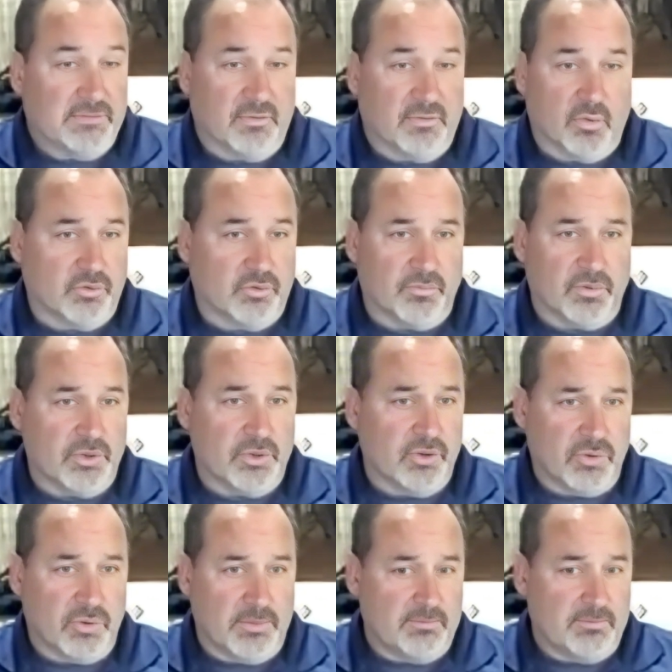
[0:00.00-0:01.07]
It's fine if it
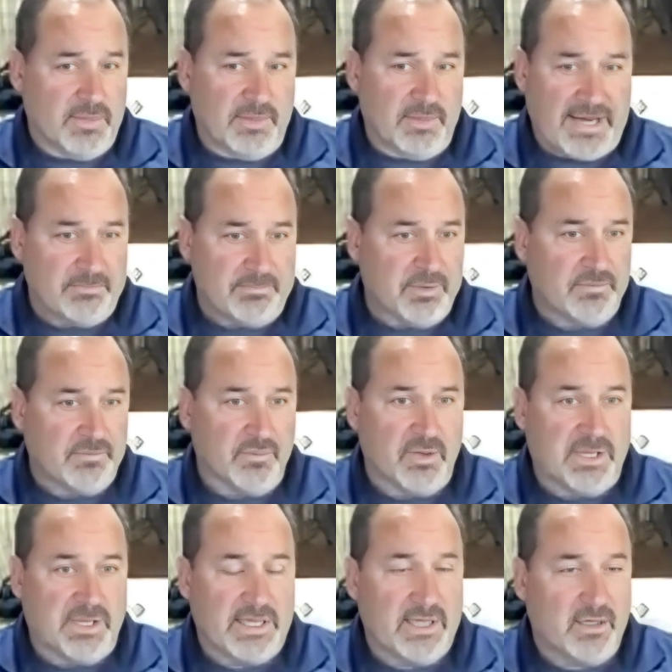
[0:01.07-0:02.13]
works for you.
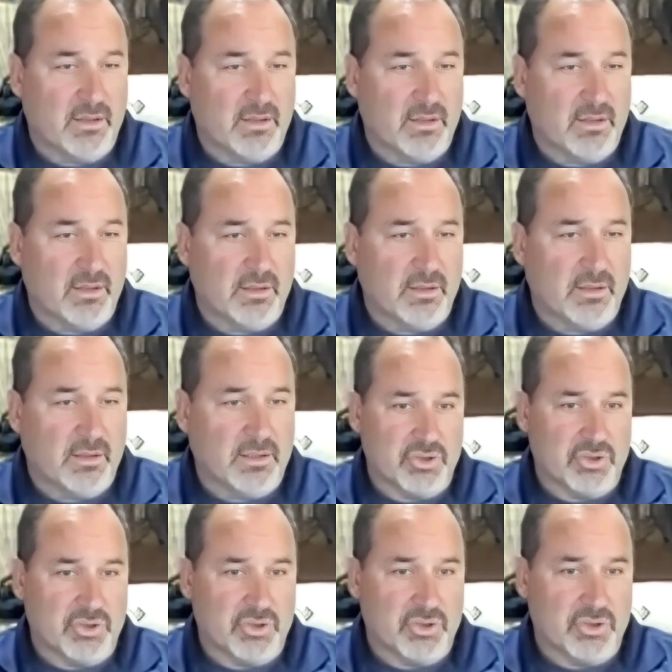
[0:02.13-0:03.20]
I'm happy for that.
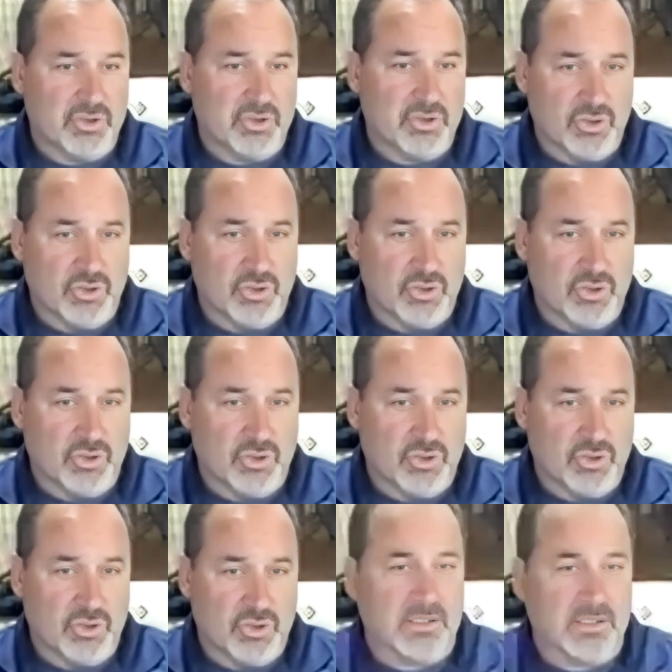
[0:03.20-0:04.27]
But you do have
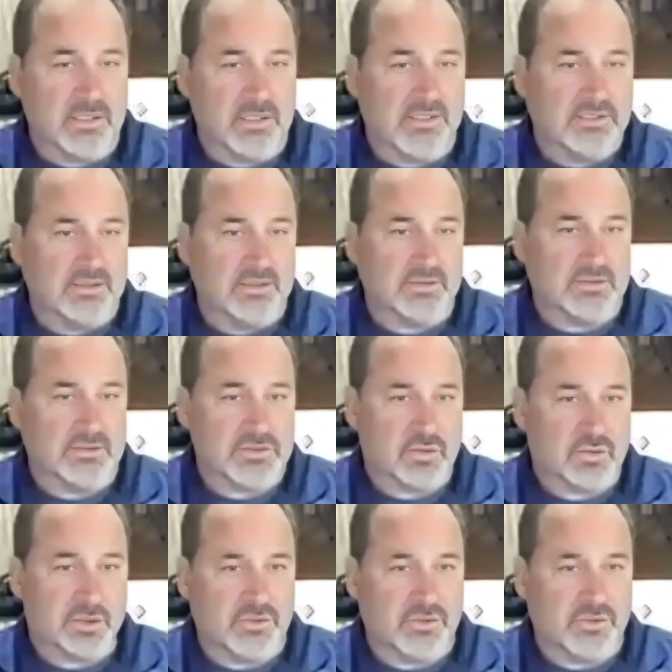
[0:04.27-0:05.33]
to get a rain to get
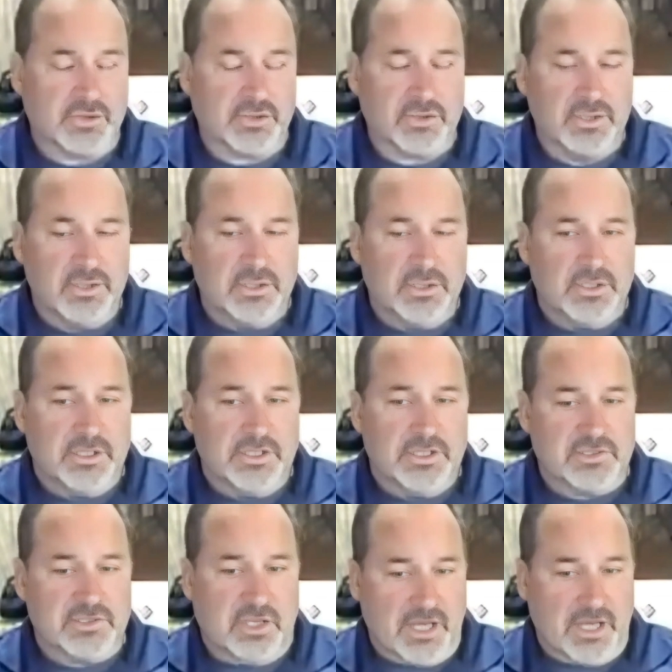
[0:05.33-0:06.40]
it locked into the soil,
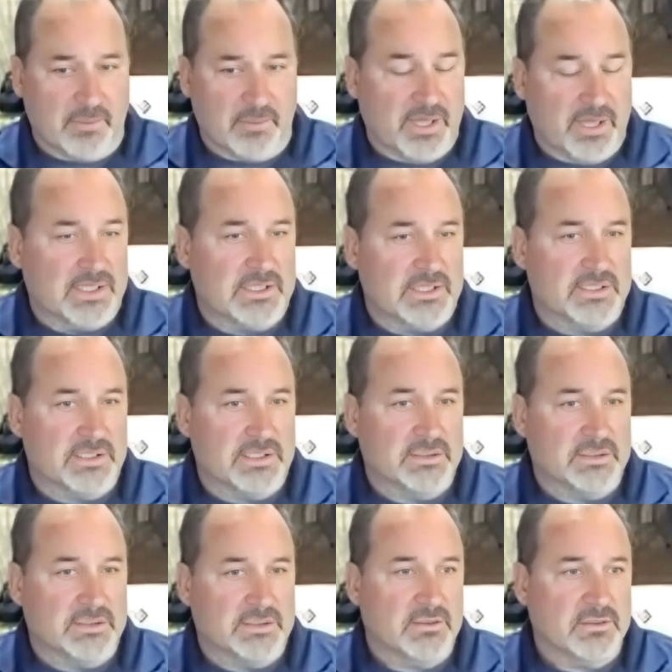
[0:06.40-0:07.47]
and it's a lot
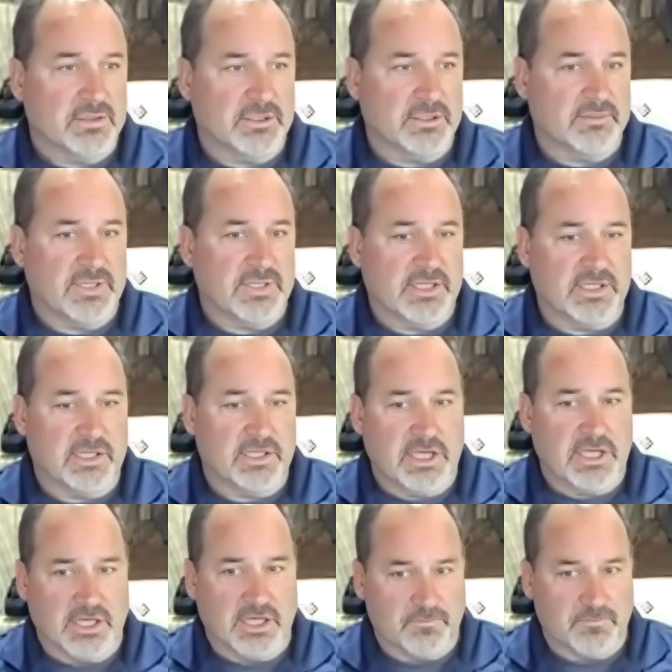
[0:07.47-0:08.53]
of money to.
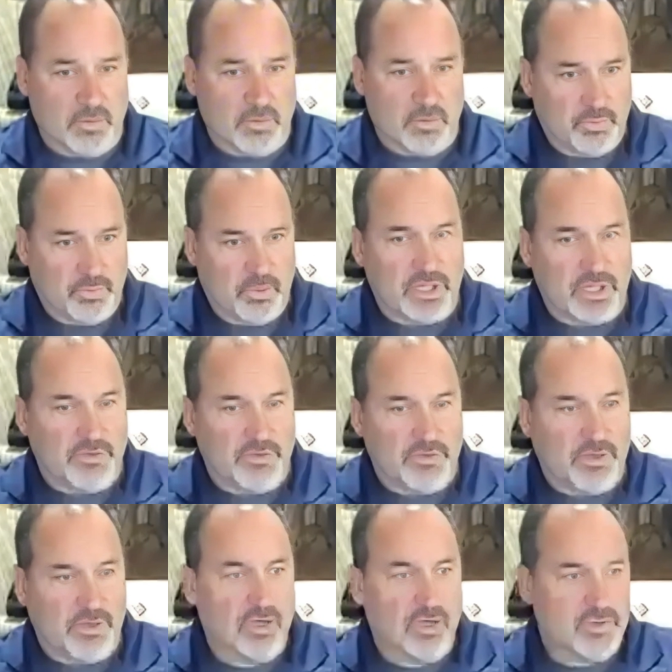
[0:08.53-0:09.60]
And if you're
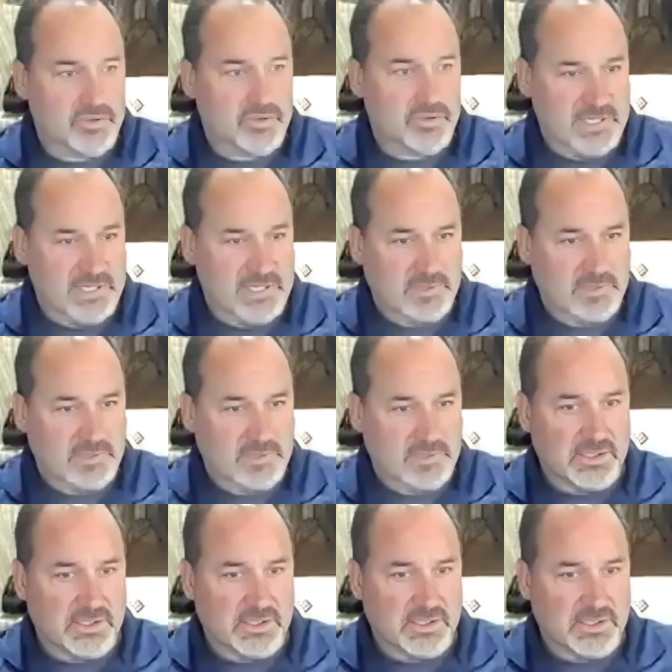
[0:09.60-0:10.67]
putting it on there and you're
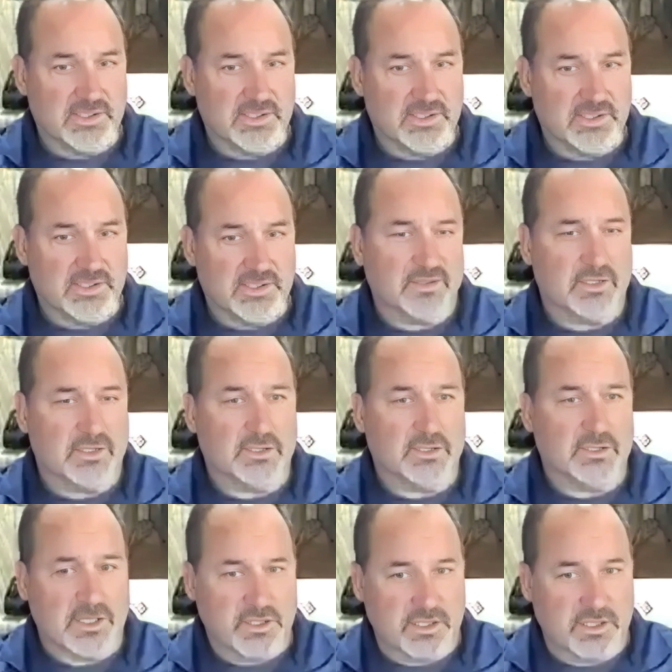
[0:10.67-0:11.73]
expecting to get
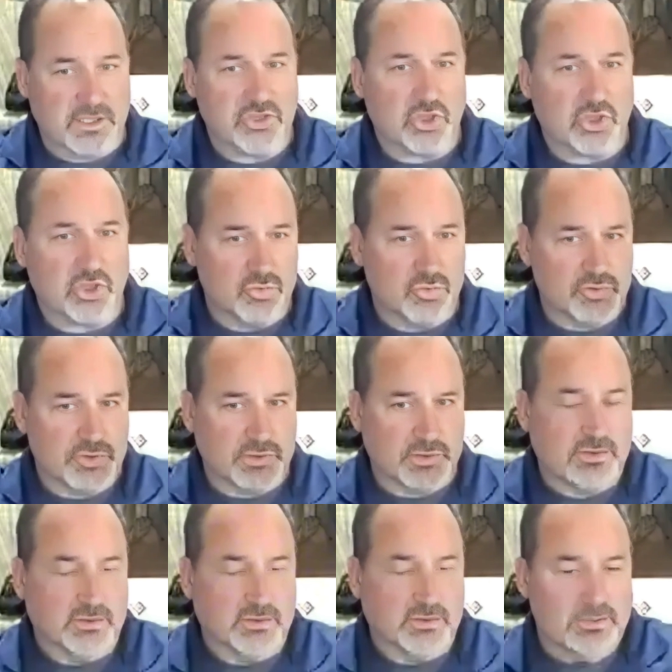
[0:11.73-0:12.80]
yield out of it, and then
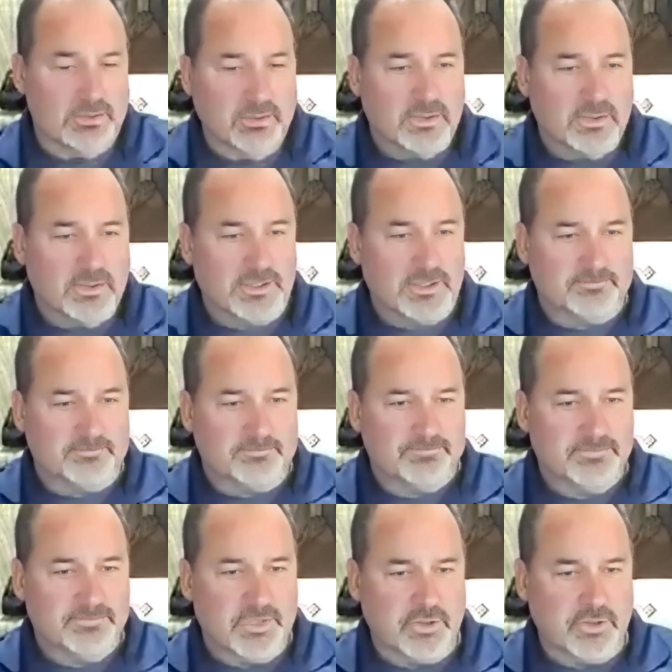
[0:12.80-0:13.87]
you lose it,
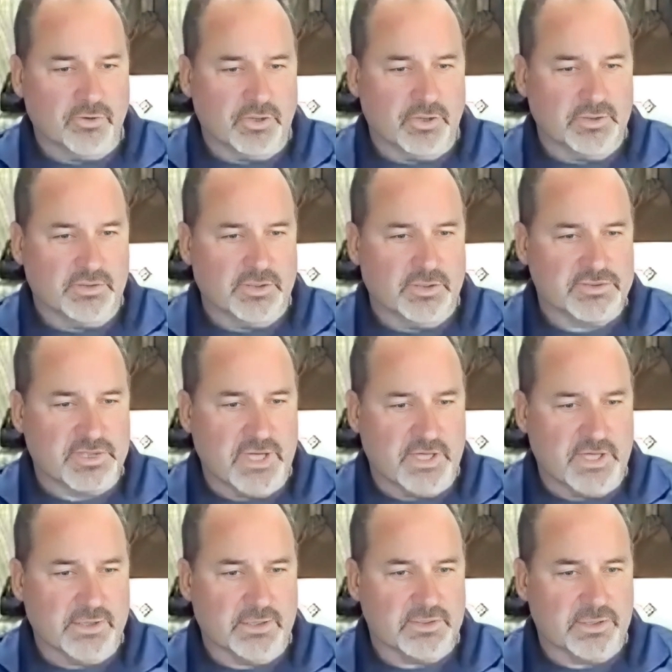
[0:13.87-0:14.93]

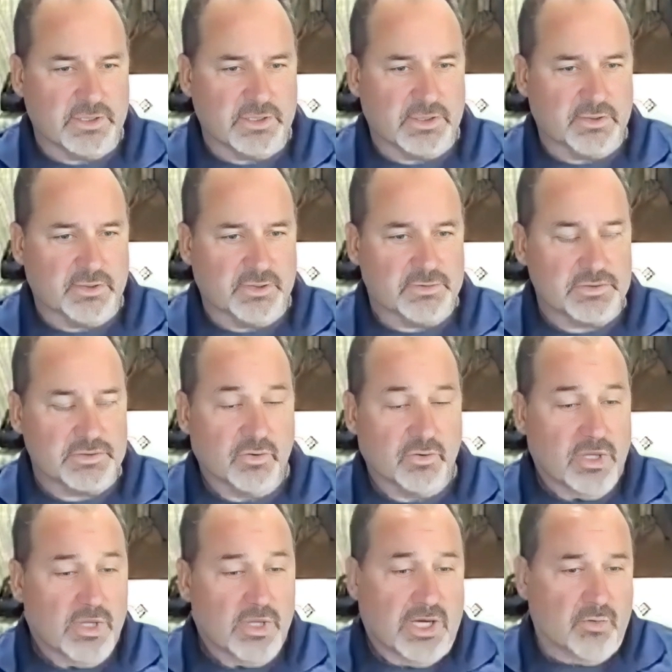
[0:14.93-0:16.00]
that it's not done you any
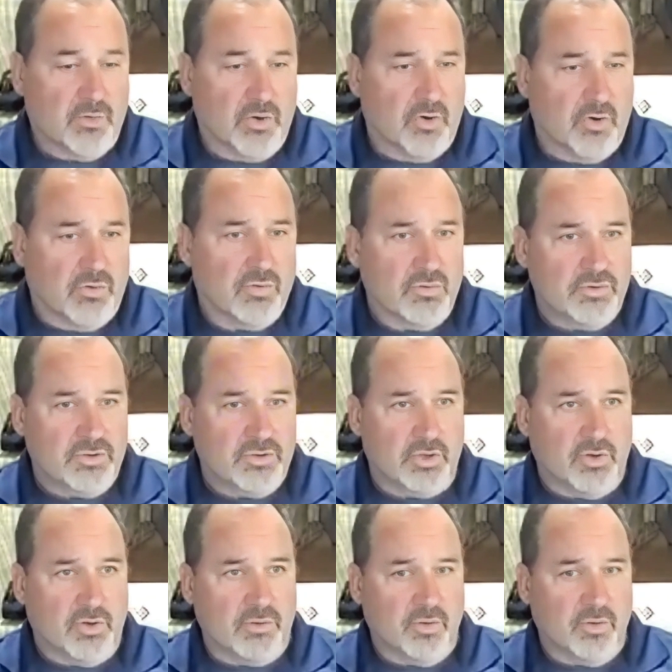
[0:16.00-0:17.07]
good. So I
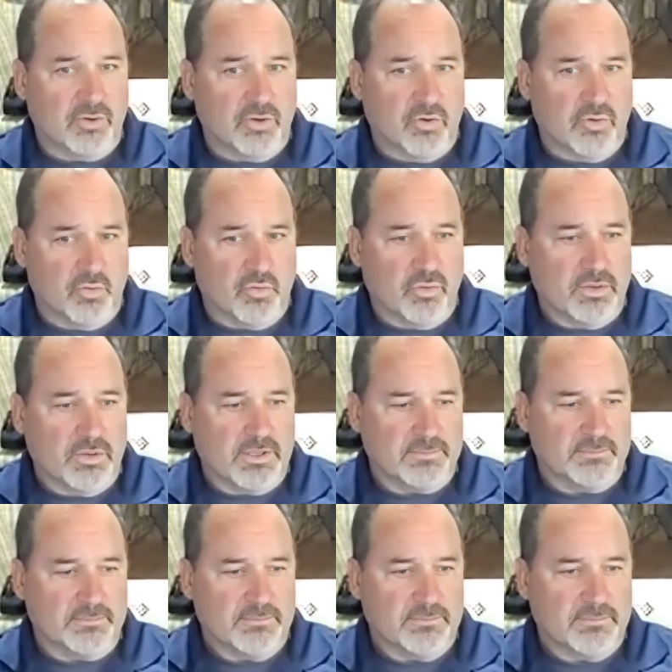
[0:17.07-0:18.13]
will
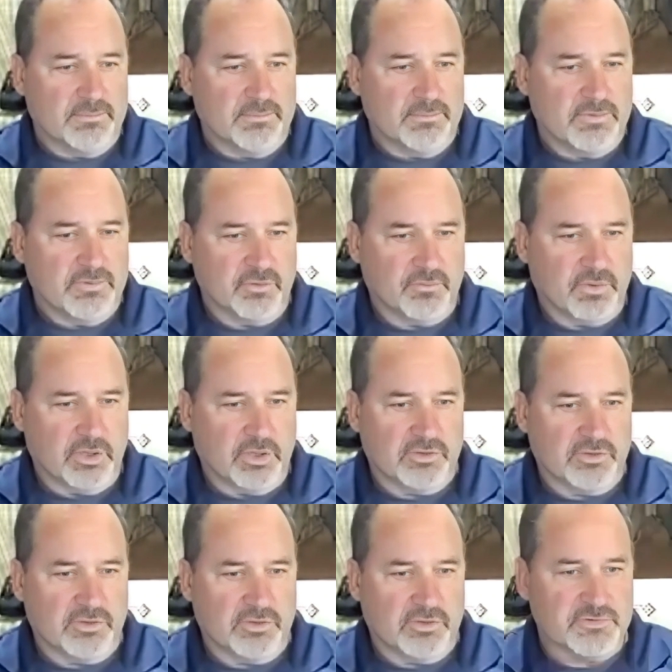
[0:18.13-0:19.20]
go so
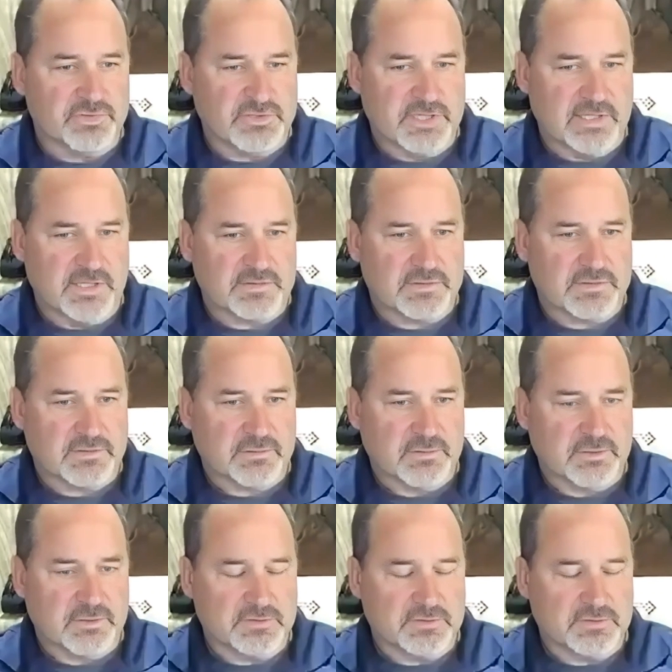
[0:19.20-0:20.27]
far as to say
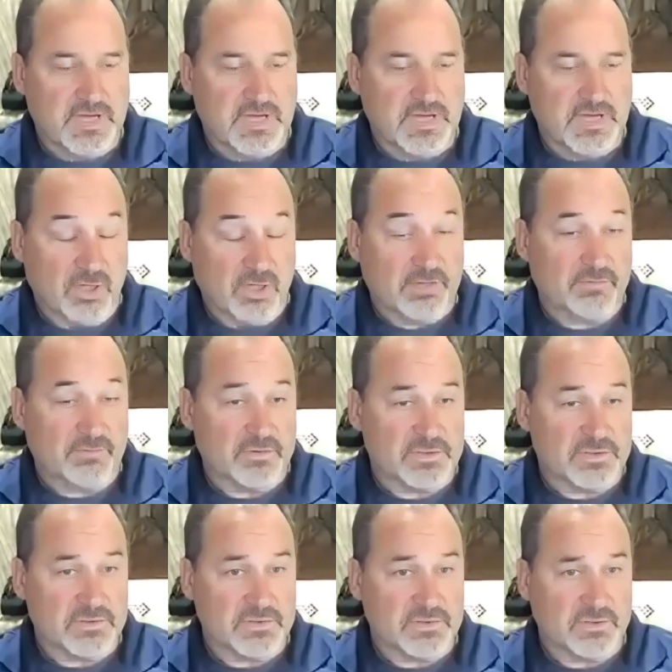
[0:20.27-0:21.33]
it's not my
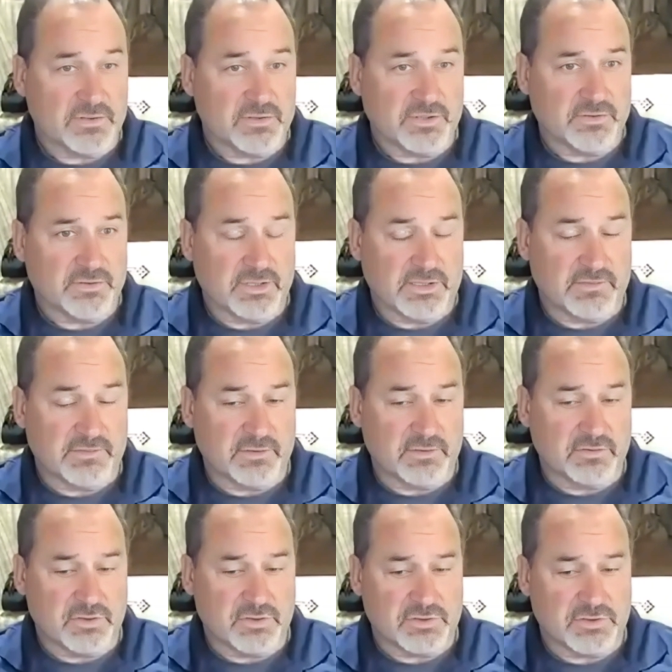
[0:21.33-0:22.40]
preference is to leave
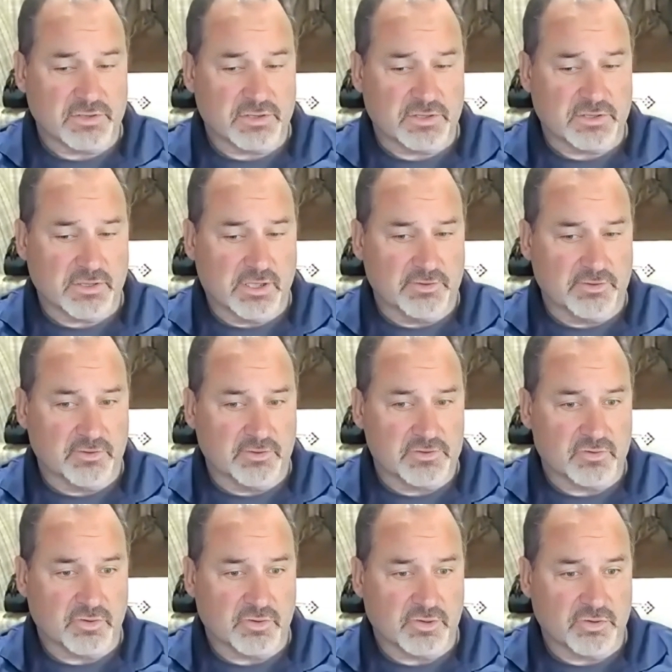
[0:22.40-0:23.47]
it just onto
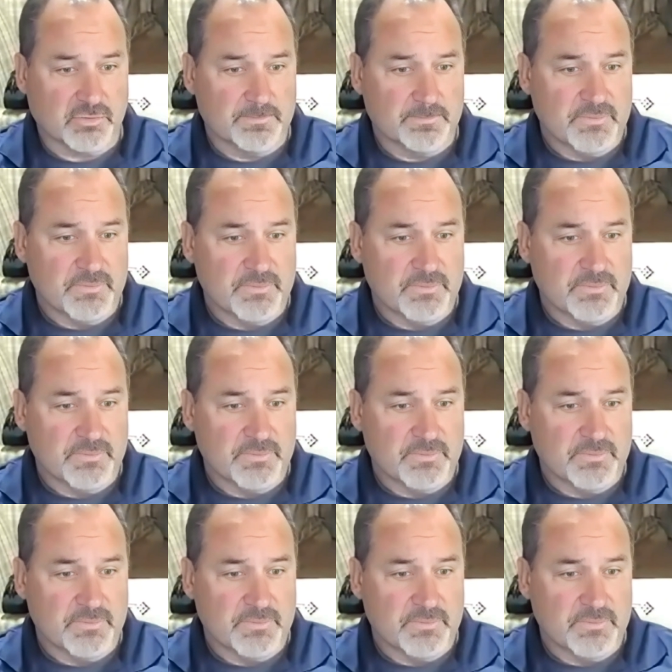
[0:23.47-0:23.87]
the soil.